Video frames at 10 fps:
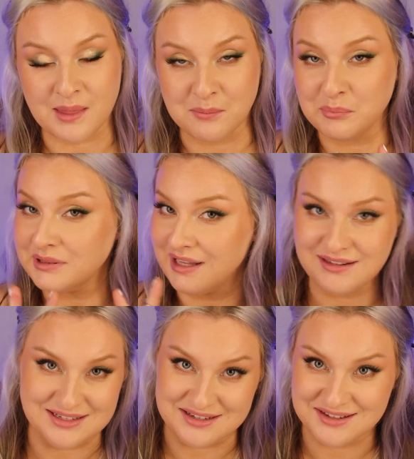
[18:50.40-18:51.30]

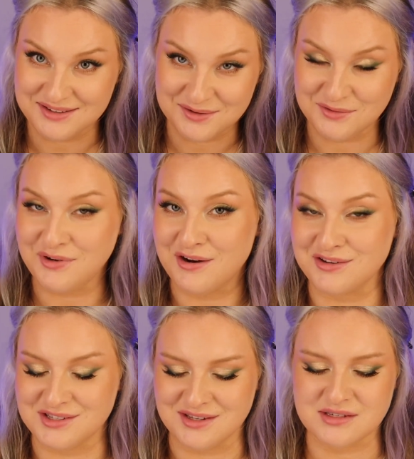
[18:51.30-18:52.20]
bloody
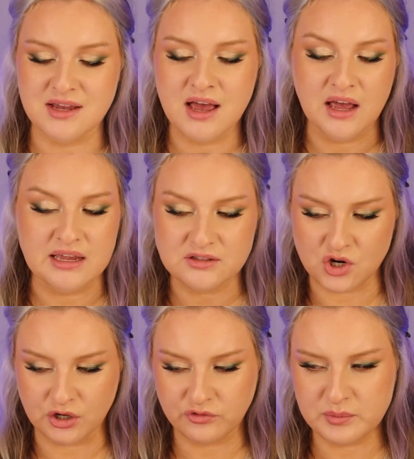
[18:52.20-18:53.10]
fragrances, it's
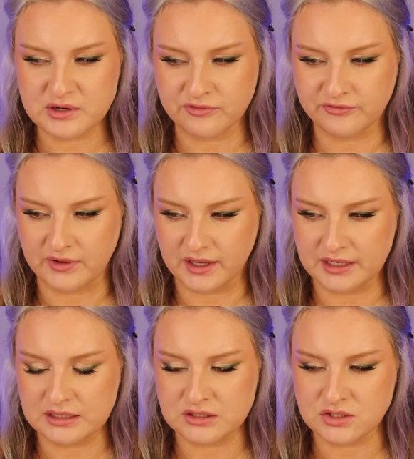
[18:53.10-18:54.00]
hard for me to
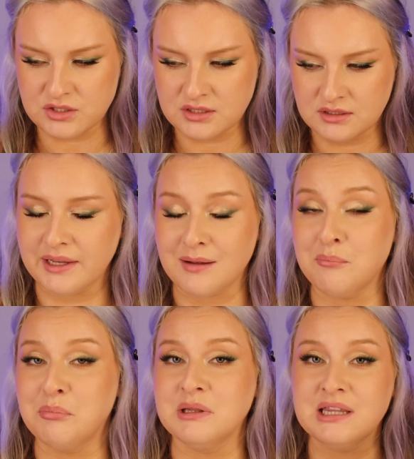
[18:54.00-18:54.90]
find
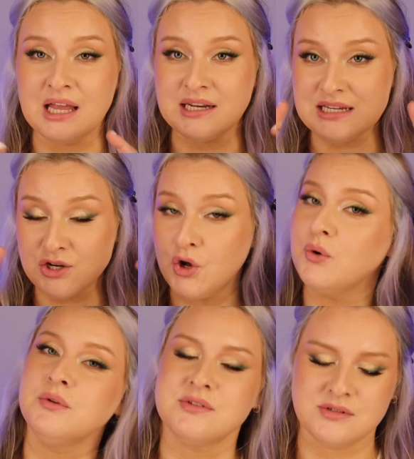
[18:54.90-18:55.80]
like bloody
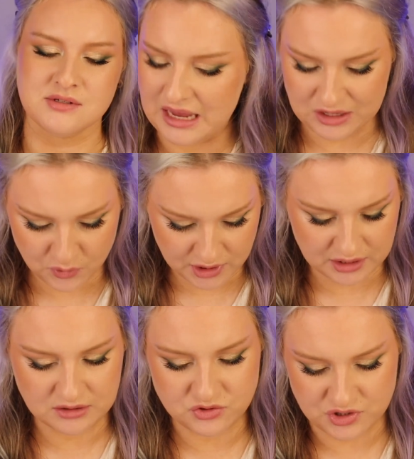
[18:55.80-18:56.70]
notes anywhere
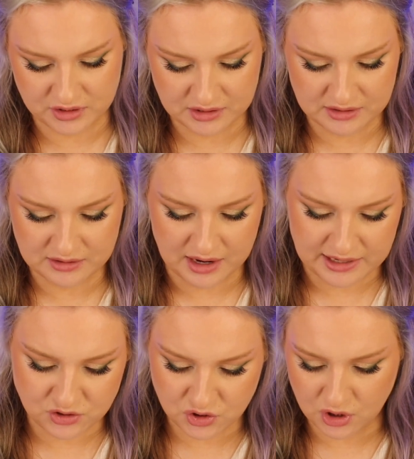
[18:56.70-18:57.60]
here in Australia.
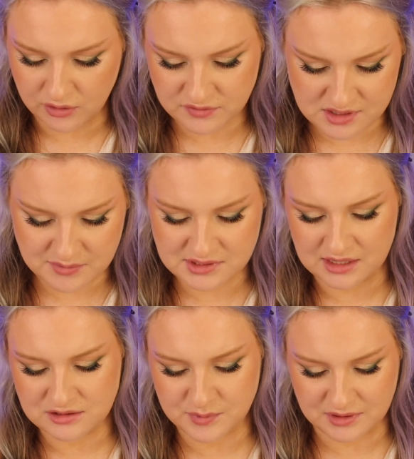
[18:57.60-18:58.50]
I know of some
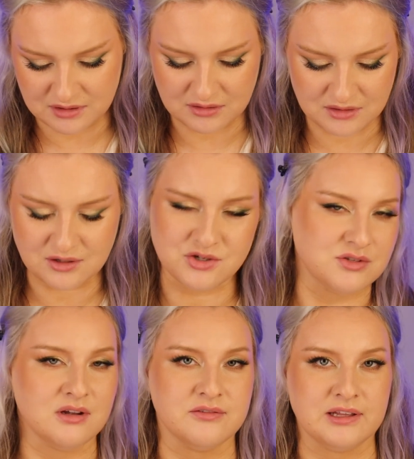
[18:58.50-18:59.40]
scents, but they're
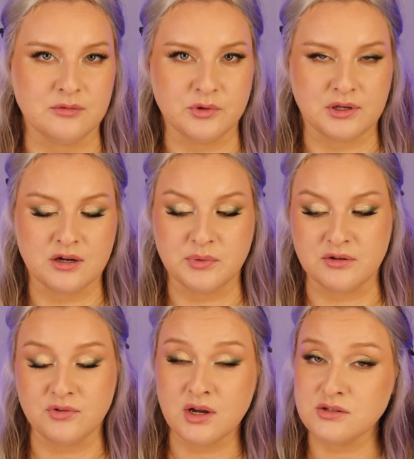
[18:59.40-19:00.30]
just not available here. But
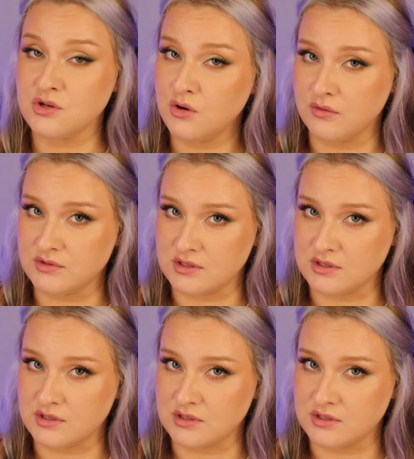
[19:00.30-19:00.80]
if you guys know of